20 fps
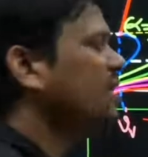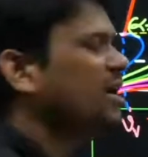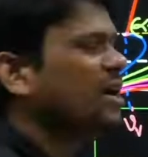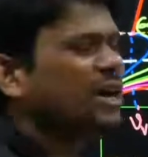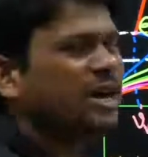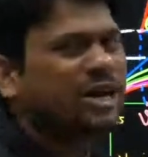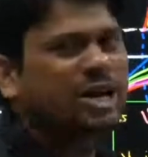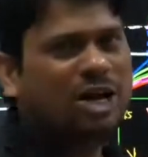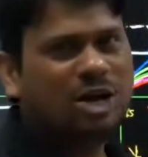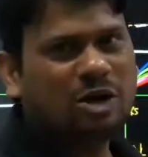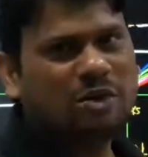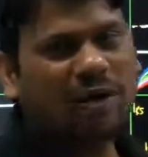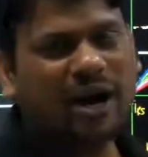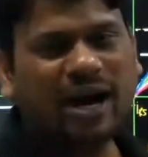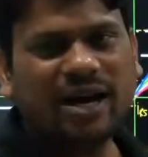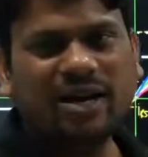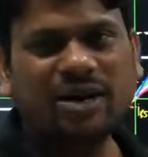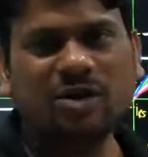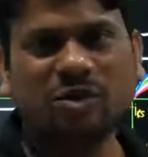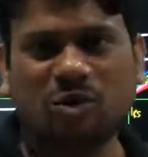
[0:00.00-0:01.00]

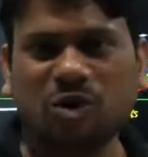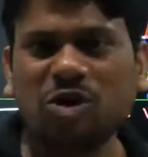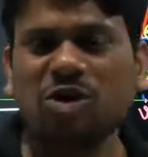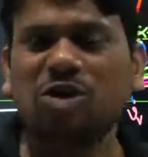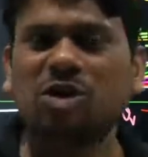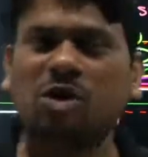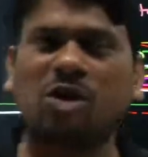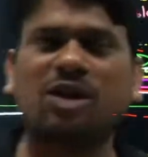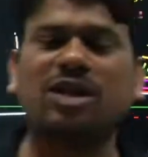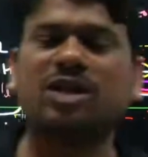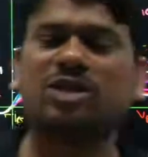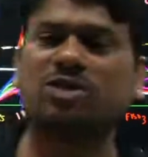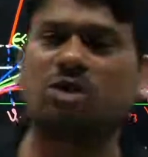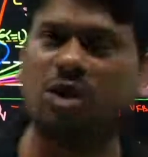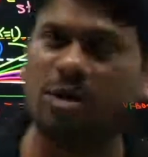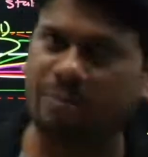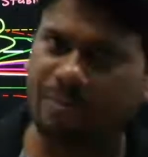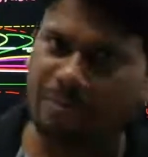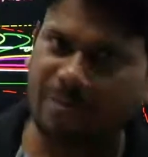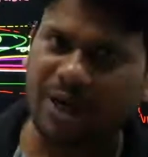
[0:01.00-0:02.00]
requires good knowledge
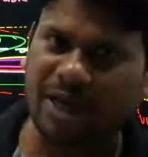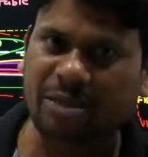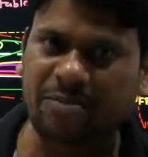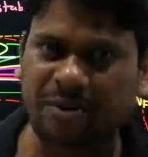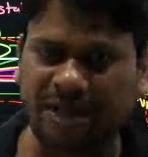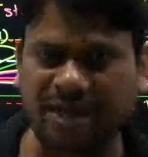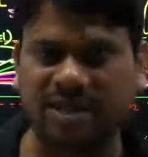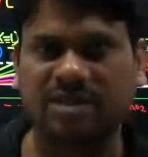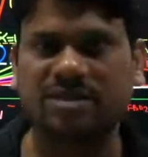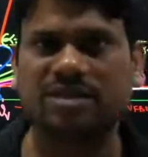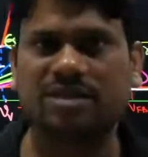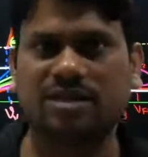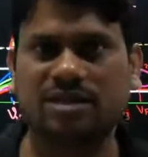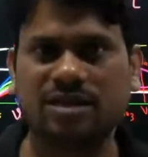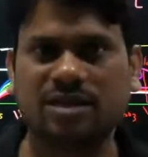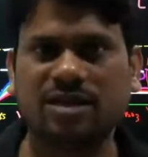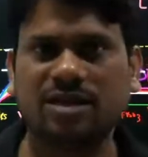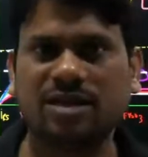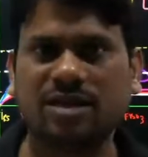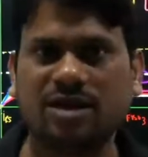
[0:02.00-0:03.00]
of mathematics.
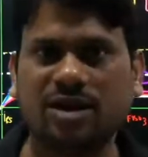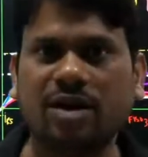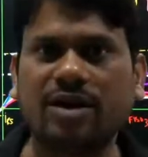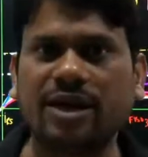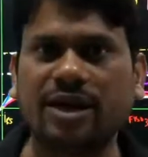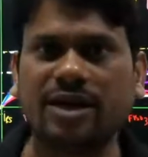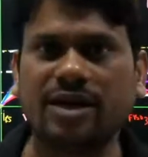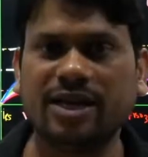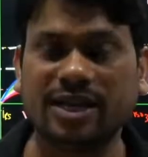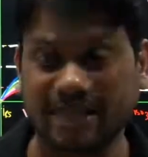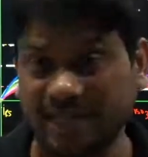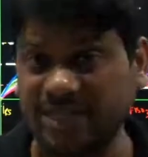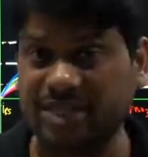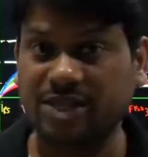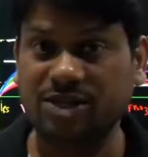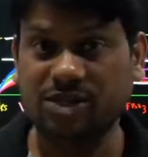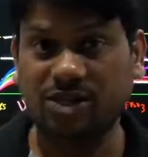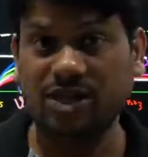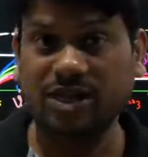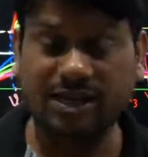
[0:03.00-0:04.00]
Okay, it is
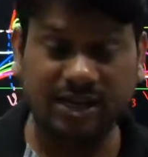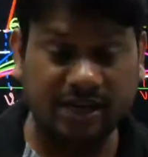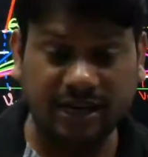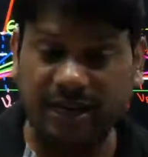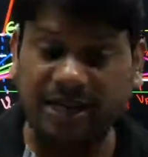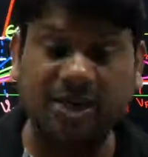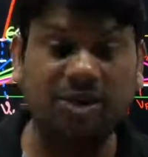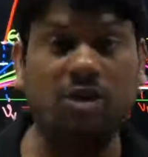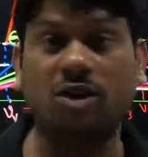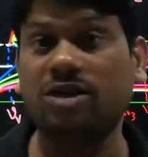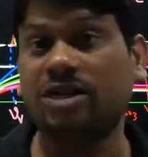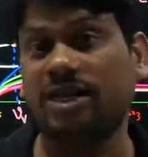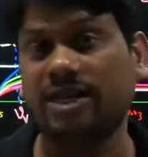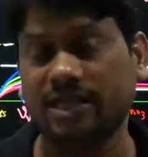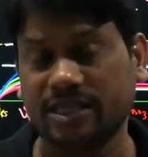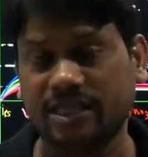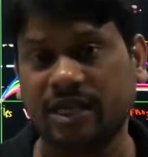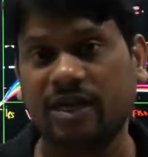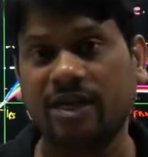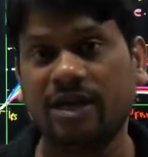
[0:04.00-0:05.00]
really not
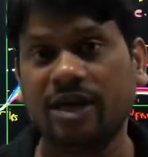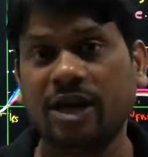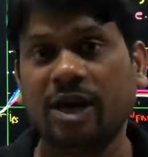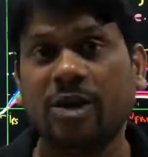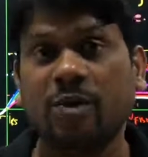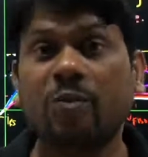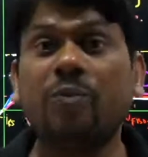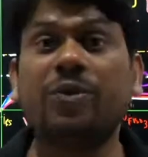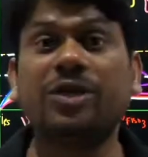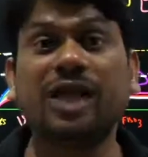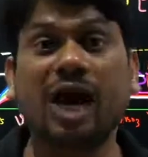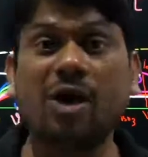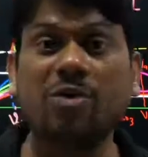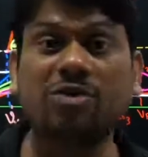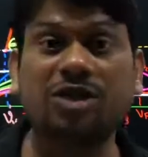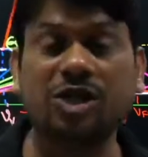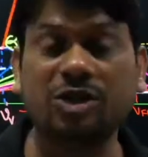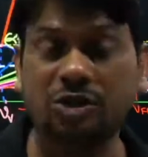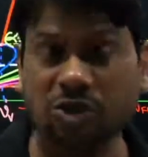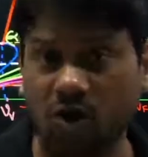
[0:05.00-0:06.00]
easy without
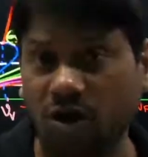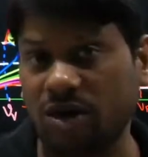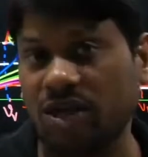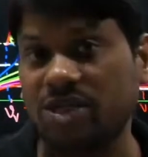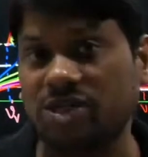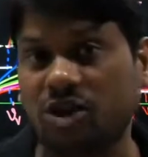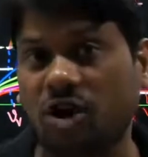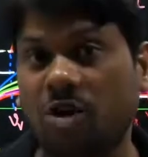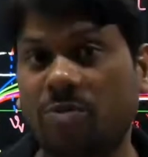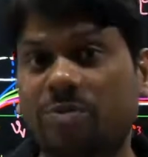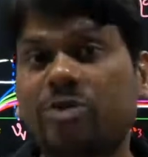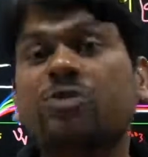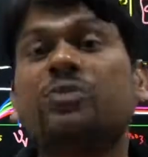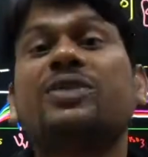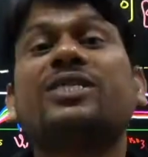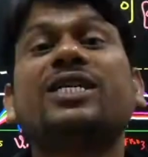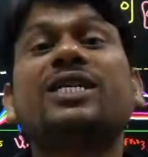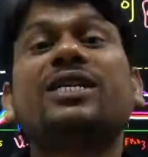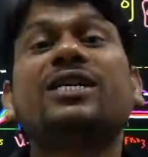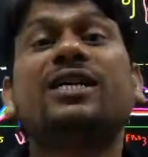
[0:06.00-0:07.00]
the knowledge of
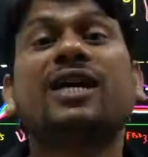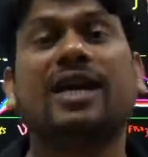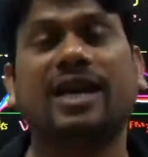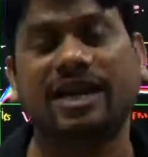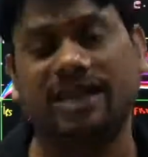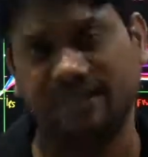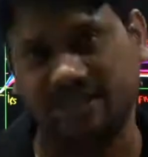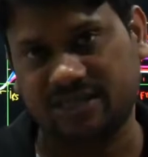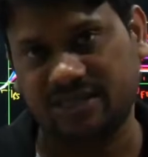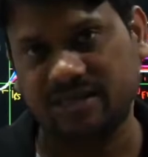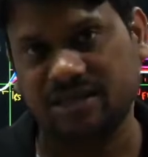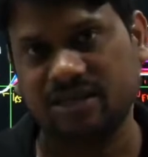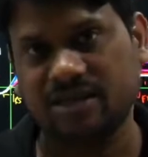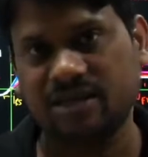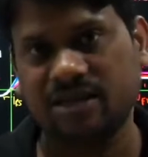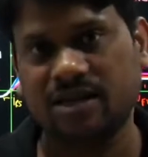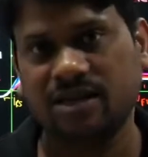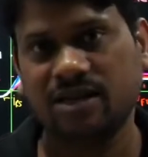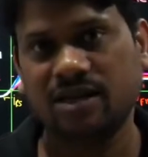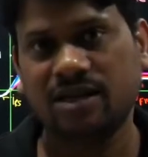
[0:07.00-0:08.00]
switching currents.
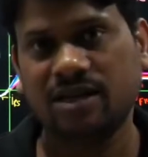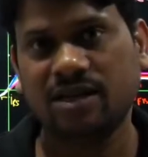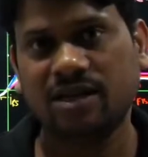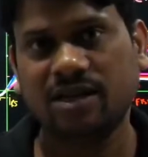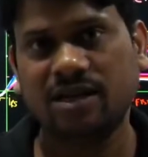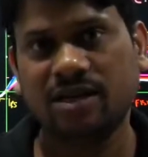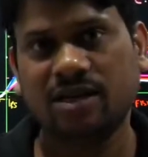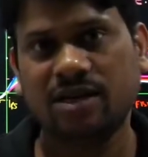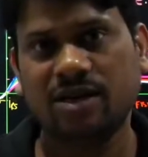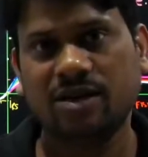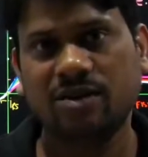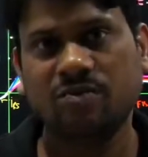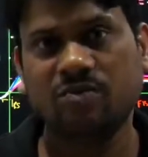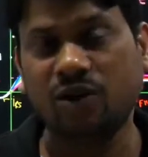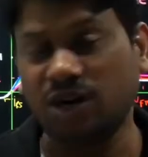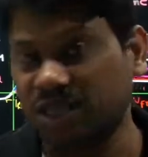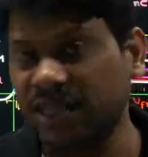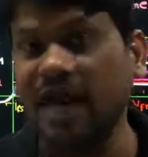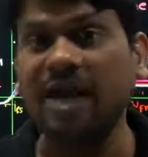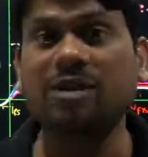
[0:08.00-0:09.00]

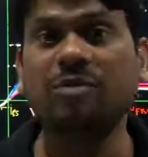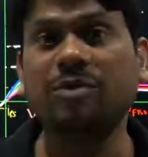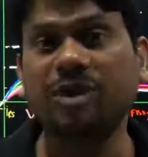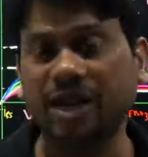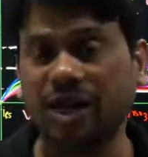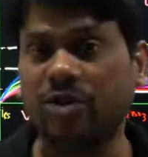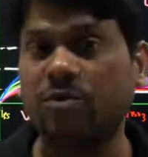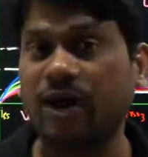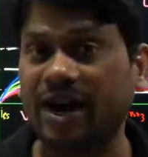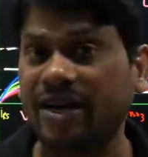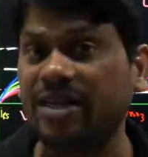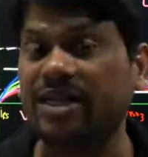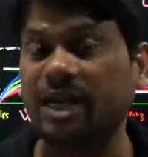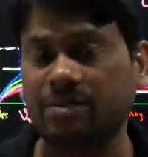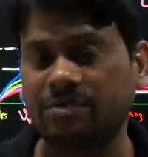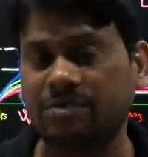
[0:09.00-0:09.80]
For that, we require depth